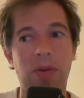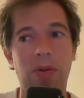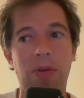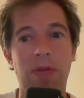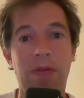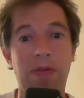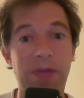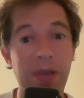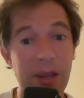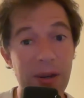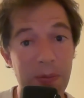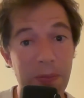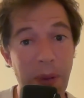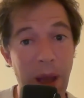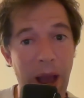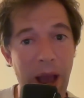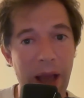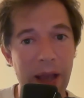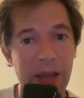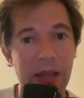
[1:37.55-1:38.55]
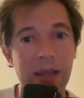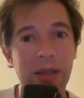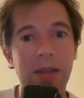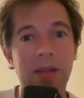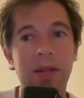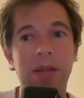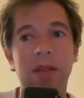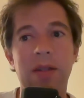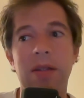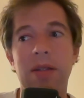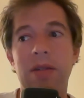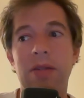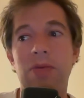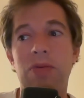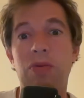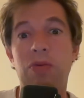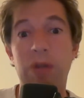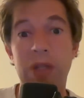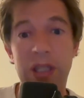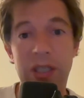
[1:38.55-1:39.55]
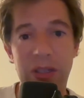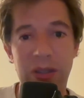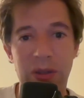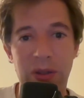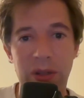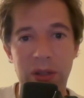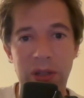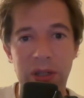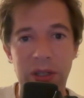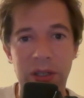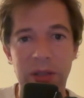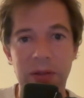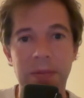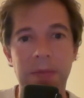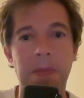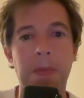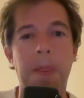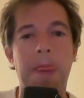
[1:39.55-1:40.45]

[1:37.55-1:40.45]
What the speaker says: feedback, research.